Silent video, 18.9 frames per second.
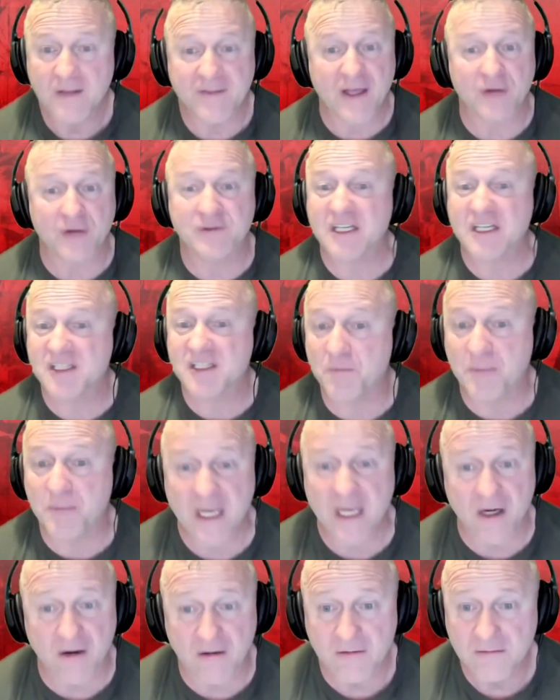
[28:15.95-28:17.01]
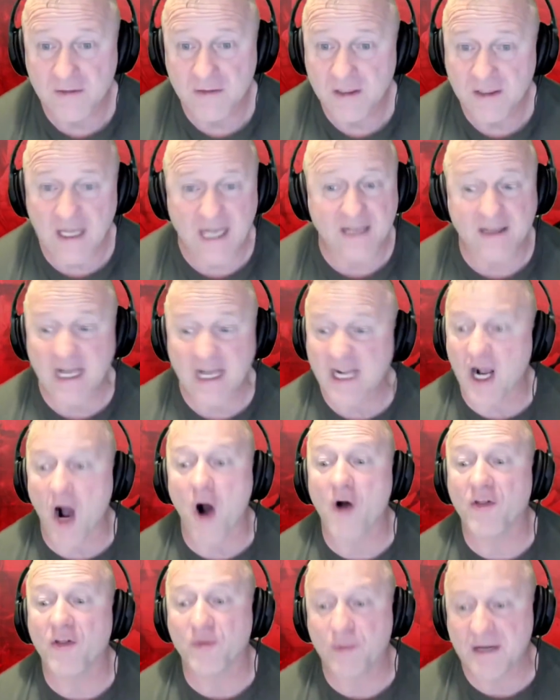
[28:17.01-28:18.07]
They'll disappear like
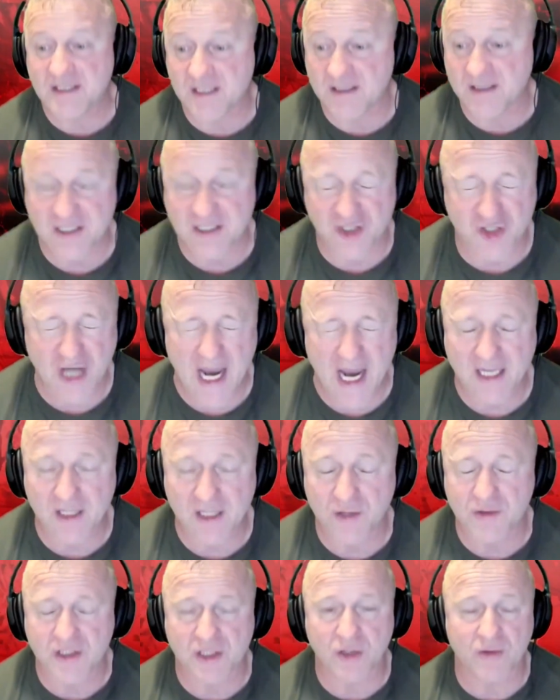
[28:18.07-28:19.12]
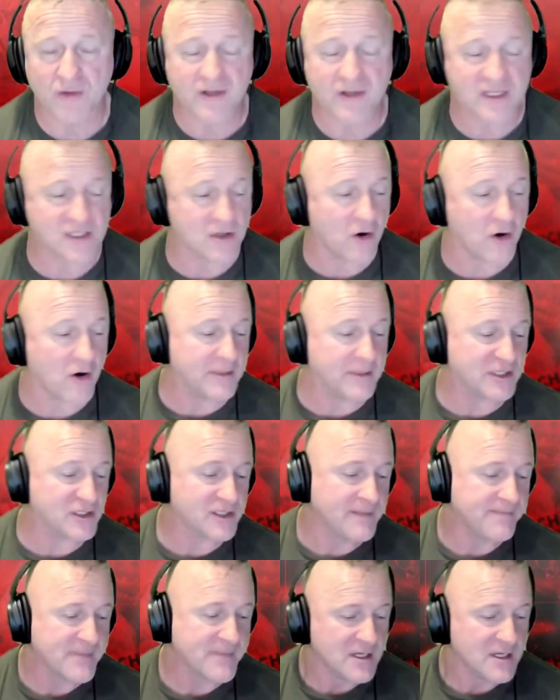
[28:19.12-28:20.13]
all the rest of these jackaloons that do this garbage.